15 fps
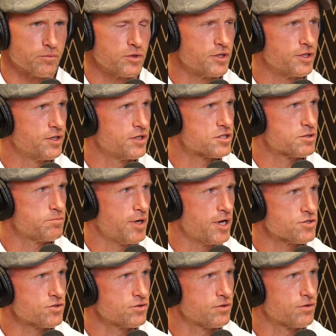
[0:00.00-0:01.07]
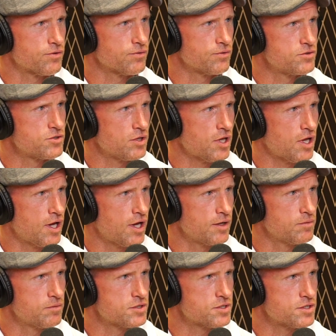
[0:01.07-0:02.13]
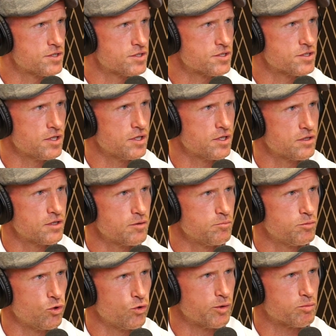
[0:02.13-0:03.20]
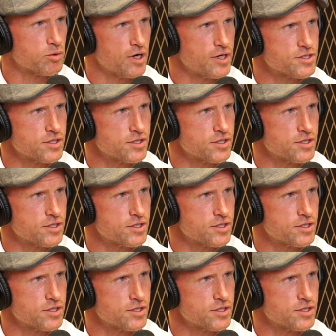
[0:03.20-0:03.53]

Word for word: really good special through July, which is uh, the employee, employee